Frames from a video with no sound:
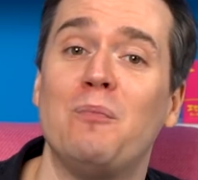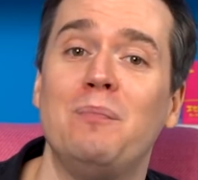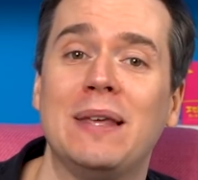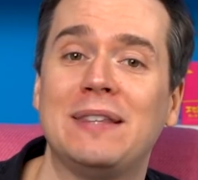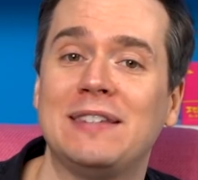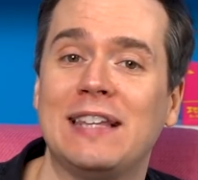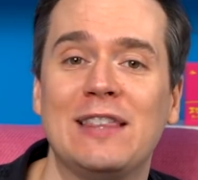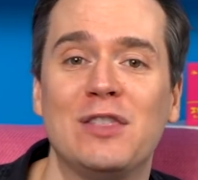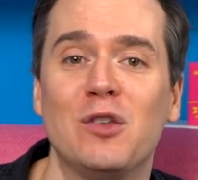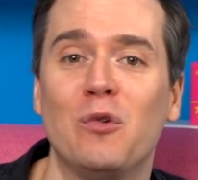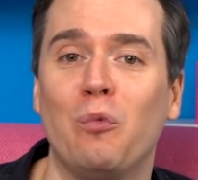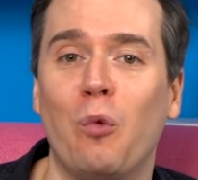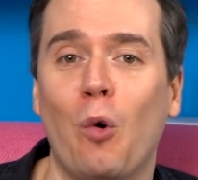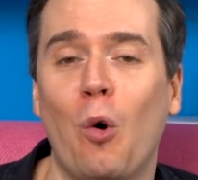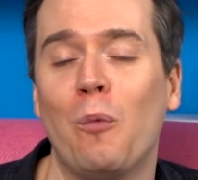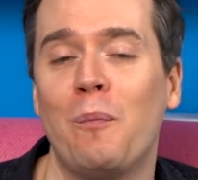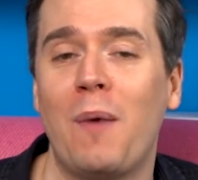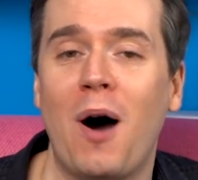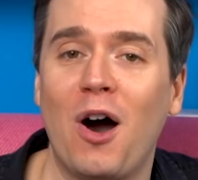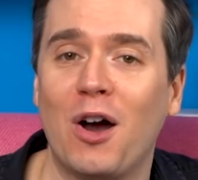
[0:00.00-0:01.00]
missing the
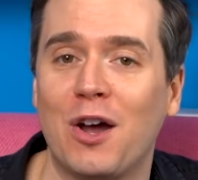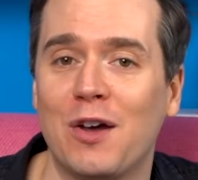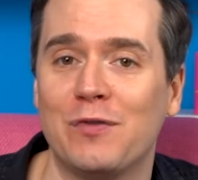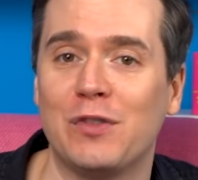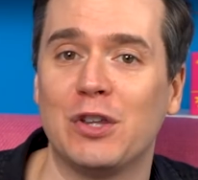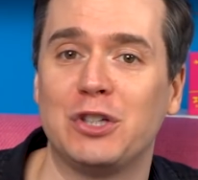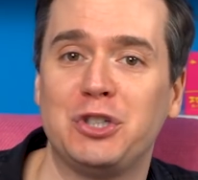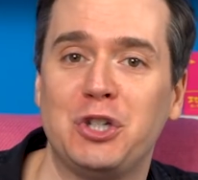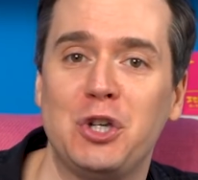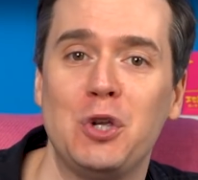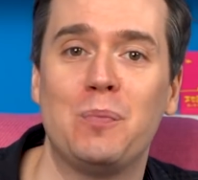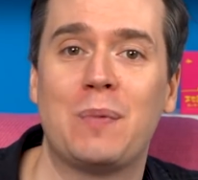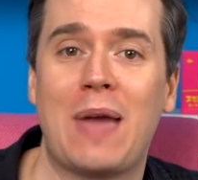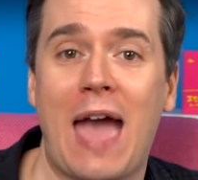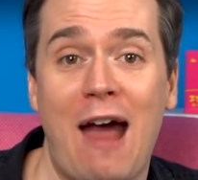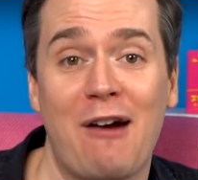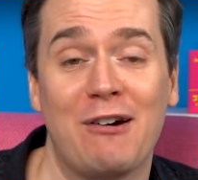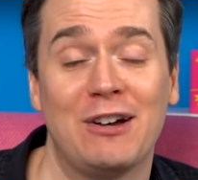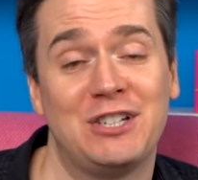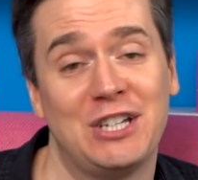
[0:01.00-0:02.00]
warm hug of the tube
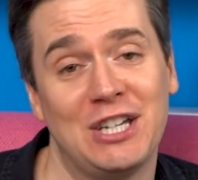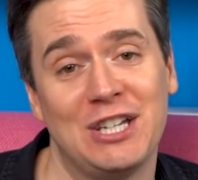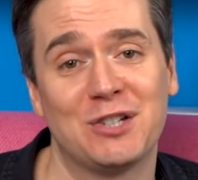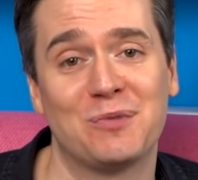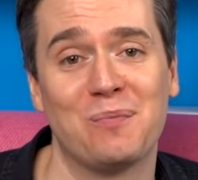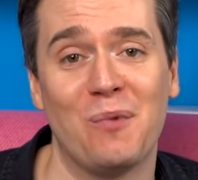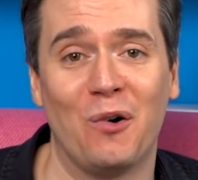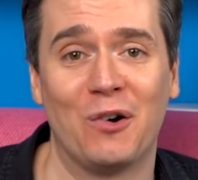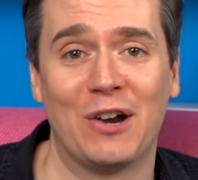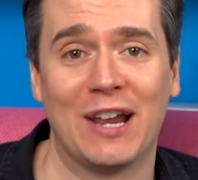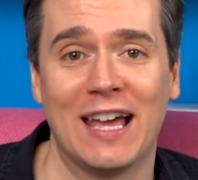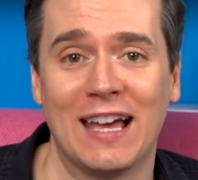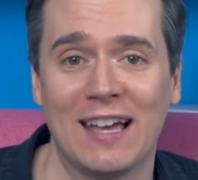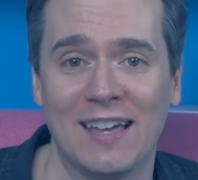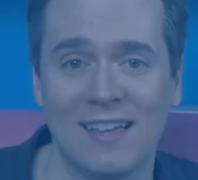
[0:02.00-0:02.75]
carriage each morning.